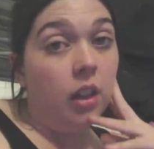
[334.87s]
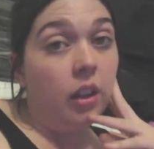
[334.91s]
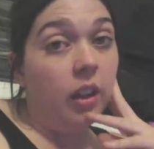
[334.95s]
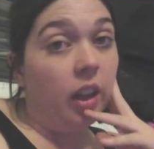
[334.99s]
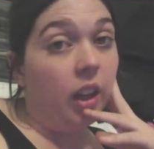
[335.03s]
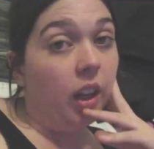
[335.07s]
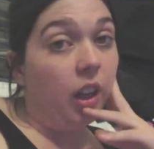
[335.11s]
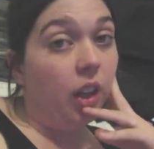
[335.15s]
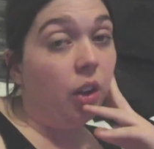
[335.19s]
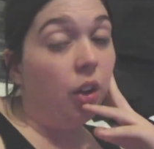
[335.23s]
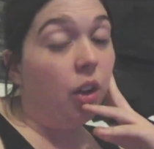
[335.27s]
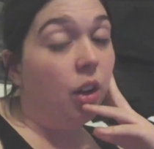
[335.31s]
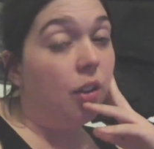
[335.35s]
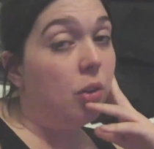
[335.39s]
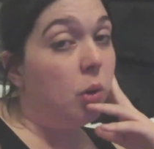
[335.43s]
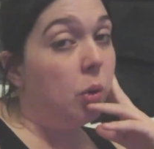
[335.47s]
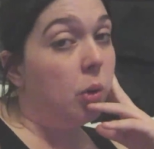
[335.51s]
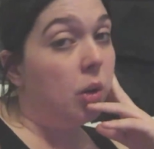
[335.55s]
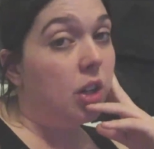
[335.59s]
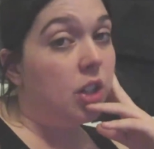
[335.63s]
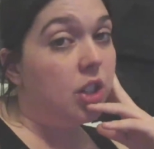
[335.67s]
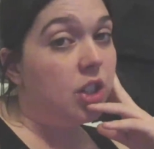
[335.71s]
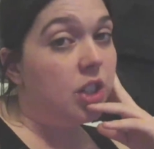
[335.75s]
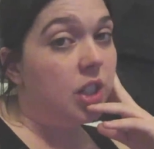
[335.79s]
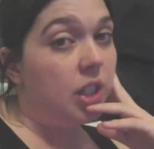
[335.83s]
Thank you all for
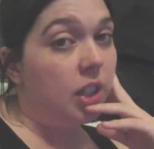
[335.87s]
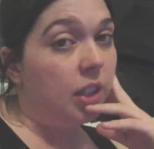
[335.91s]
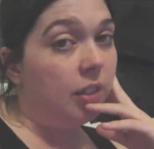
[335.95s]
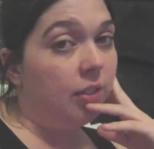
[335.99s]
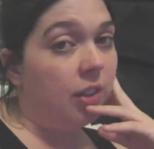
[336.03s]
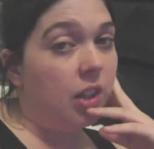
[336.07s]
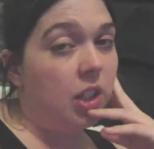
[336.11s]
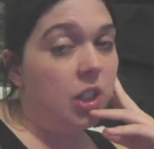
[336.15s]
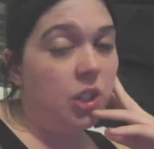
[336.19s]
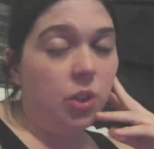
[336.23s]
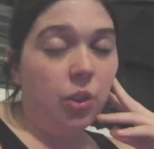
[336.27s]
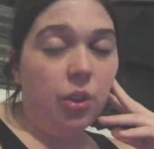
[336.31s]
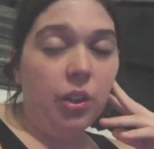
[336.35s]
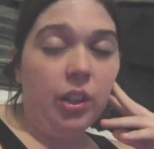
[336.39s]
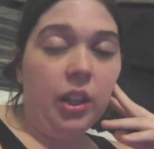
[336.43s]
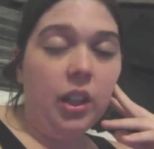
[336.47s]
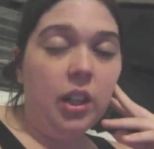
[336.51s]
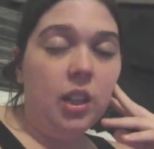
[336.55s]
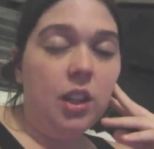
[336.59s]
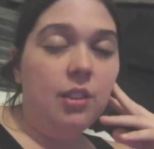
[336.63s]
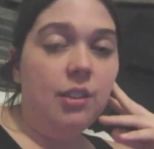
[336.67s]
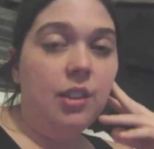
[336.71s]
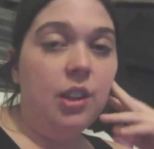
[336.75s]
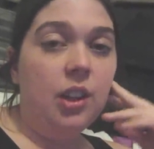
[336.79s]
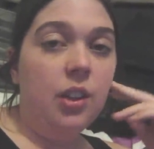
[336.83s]
watching. Make sure to
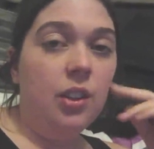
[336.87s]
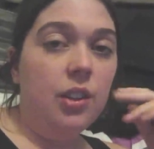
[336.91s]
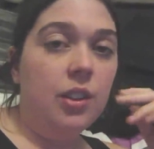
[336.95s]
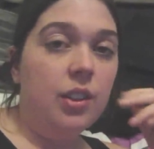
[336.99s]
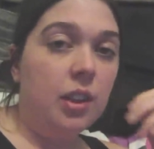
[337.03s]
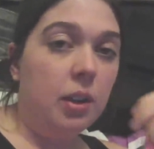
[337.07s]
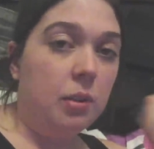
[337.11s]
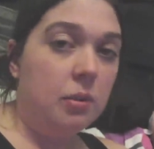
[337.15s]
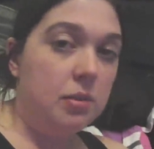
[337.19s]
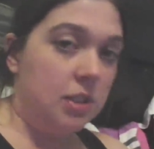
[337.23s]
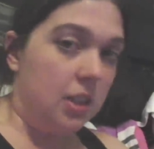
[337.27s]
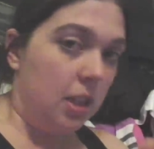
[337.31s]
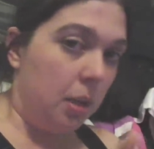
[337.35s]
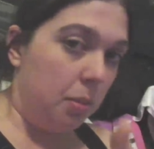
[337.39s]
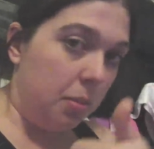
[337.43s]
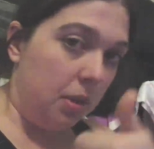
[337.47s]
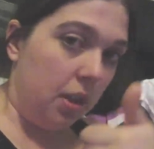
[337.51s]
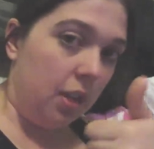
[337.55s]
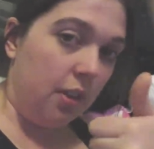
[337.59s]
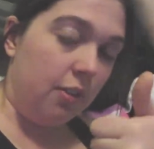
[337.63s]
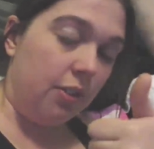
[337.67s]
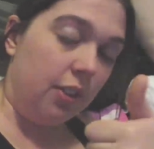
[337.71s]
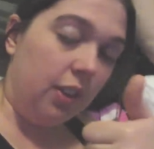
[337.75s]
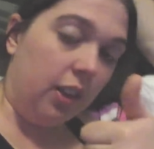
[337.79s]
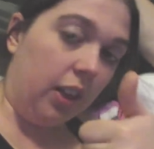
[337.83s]
give the video a thumbs up
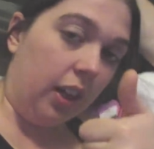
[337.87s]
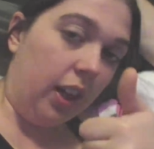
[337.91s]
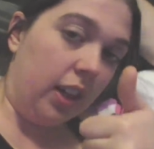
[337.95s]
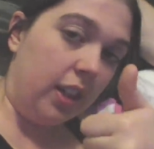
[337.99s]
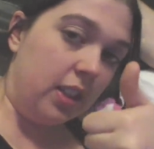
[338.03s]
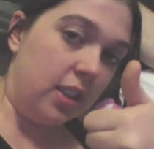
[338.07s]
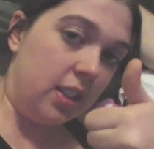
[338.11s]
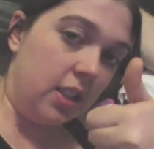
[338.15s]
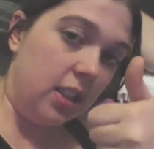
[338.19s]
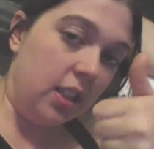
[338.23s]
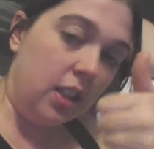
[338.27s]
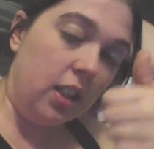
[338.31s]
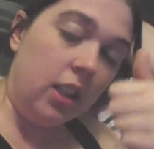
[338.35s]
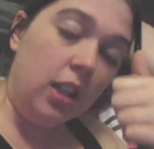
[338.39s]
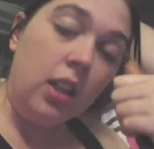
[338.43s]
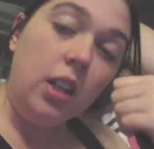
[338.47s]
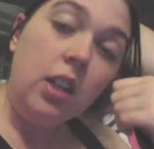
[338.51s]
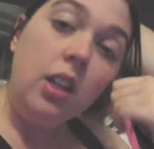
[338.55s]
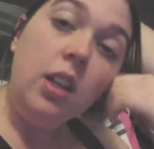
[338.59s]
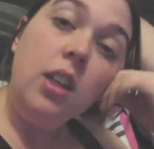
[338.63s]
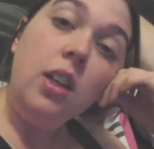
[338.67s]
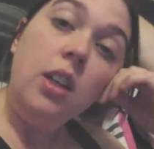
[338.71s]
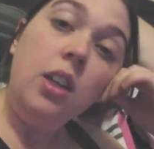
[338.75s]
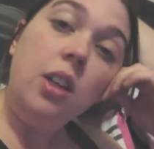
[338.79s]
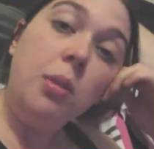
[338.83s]
if you liked it.
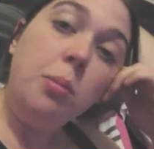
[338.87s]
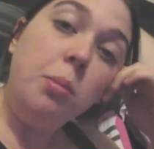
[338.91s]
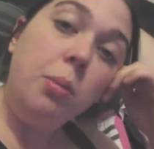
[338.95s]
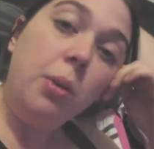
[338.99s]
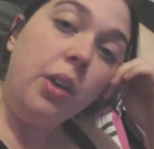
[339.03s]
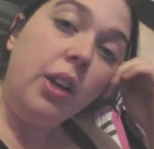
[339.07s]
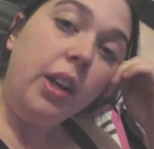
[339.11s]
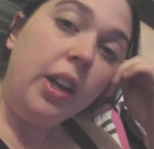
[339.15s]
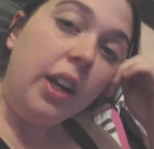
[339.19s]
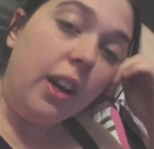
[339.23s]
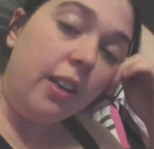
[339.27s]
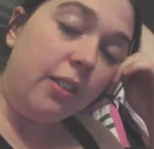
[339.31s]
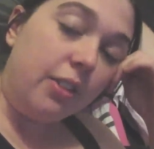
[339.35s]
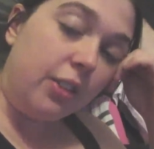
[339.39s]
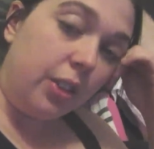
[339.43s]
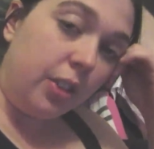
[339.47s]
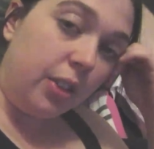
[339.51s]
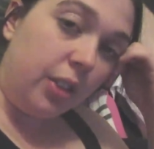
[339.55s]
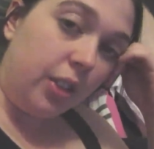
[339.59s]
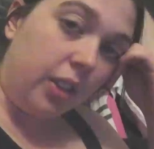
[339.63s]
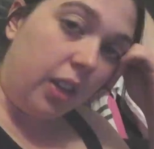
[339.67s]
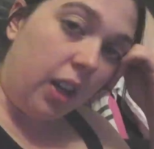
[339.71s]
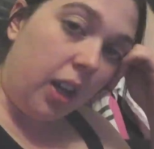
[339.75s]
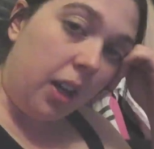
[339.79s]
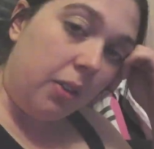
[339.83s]
Good morning,
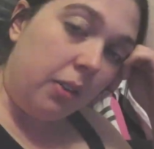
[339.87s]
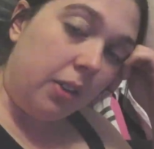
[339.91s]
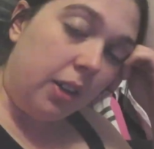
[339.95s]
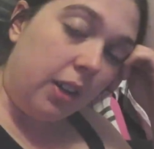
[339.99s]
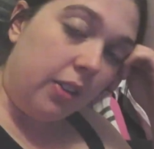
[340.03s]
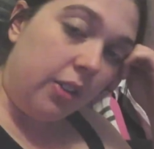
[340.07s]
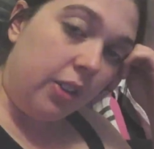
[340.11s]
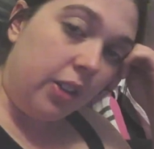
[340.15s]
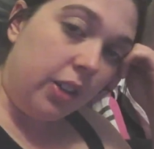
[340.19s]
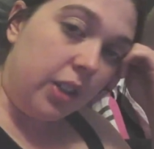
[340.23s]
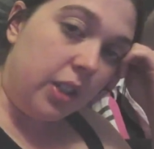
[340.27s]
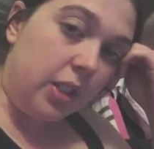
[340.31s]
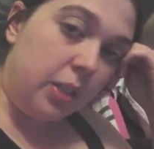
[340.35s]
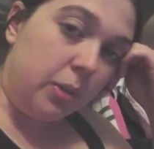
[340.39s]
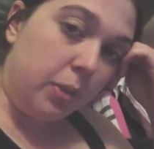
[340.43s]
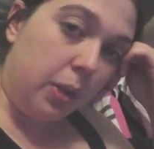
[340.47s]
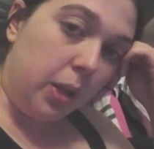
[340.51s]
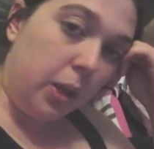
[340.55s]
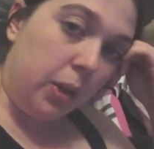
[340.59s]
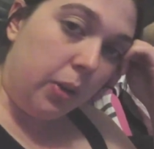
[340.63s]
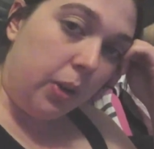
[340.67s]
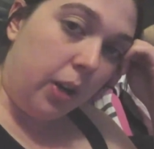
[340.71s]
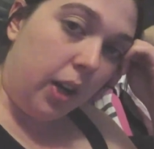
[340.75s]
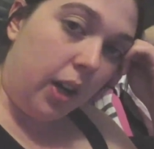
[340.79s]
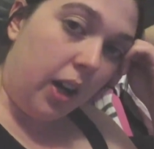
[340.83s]
afternoon, or night, whatever it is where
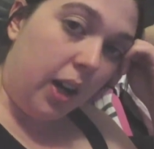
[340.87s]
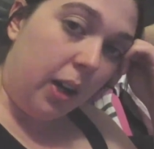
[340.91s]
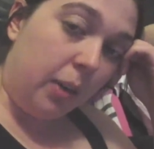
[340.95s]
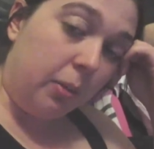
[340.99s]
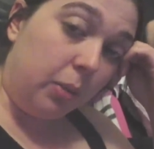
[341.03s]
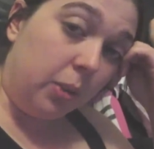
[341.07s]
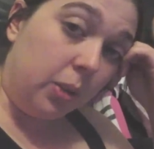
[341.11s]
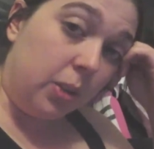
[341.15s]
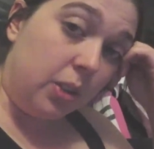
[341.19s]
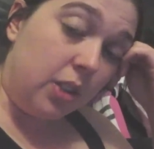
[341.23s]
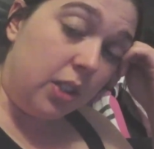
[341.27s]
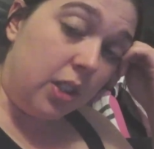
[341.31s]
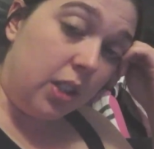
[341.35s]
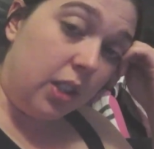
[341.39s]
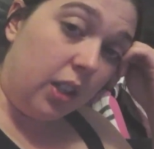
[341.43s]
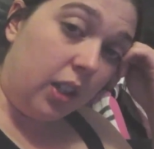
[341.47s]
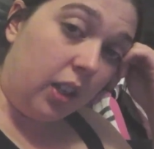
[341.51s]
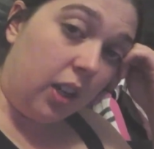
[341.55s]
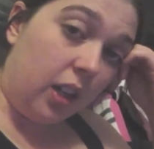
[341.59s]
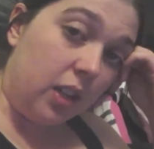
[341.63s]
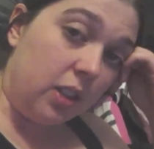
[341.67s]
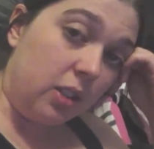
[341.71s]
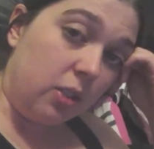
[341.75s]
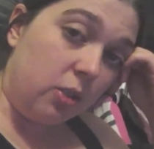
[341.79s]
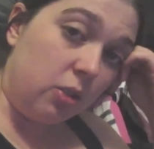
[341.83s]
you are, and we'll see you
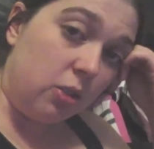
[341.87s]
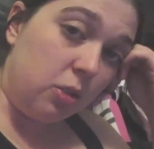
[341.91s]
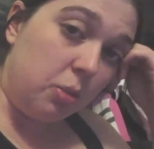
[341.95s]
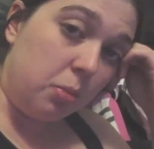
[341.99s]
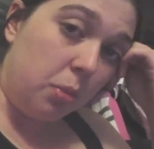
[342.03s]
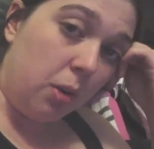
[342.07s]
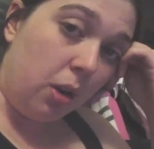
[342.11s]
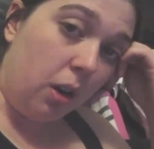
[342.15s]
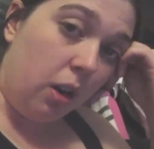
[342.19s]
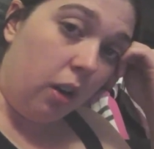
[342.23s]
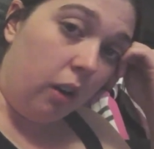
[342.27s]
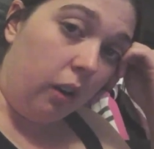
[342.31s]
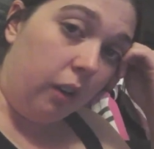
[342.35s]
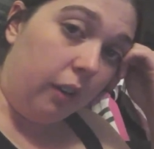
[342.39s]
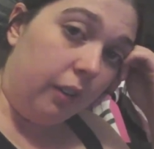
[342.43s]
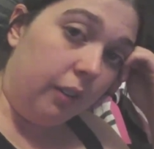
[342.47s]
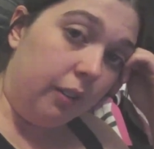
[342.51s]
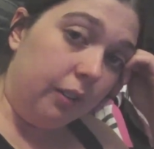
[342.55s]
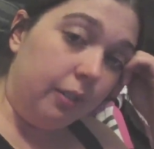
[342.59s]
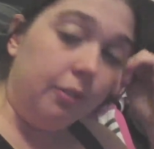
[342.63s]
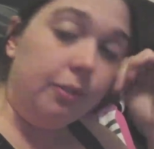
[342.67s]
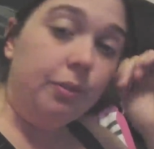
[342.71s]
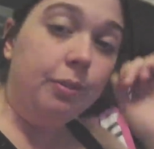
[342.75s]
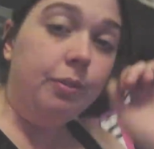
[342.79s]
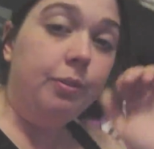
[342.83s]
guys all tomorrow.
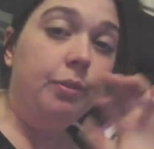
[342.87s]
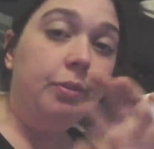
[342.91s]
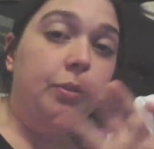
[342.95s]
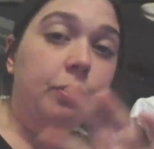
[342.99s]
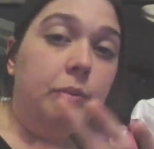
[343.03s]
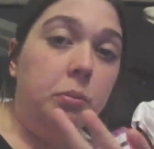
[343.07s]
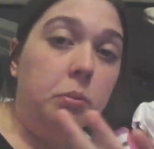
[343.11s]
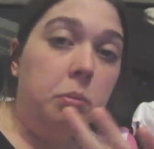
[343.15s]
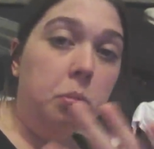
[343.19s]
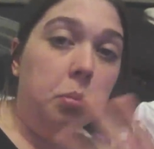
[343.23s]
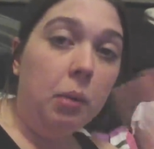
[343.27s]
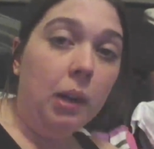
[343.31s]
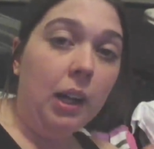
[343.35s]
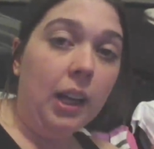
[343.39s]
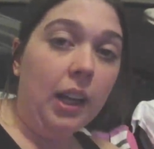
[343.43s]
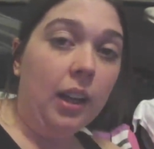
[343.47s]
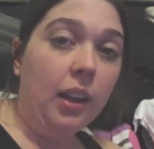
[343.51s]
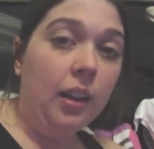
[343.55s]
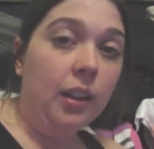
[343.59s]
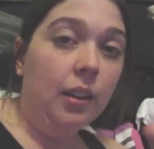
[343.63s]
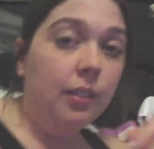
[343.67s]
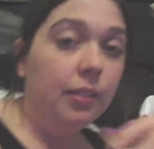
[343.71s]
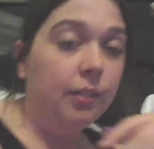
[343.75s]
Bye.